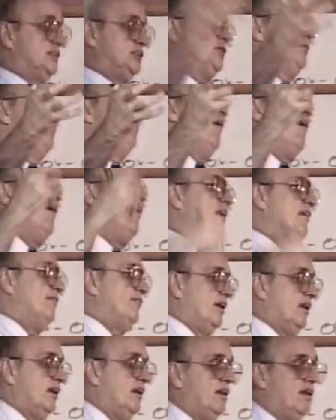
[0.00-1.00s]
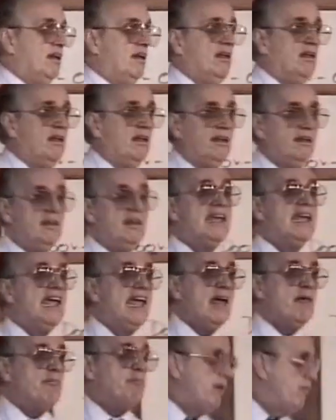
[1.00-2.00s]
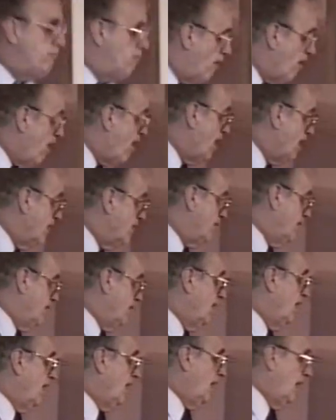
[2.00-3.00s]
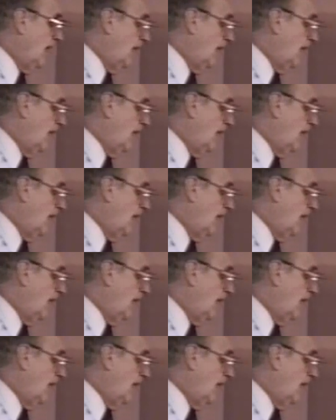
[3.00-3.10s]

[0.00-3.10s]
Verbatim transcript: that you're part of it. You can't be part of it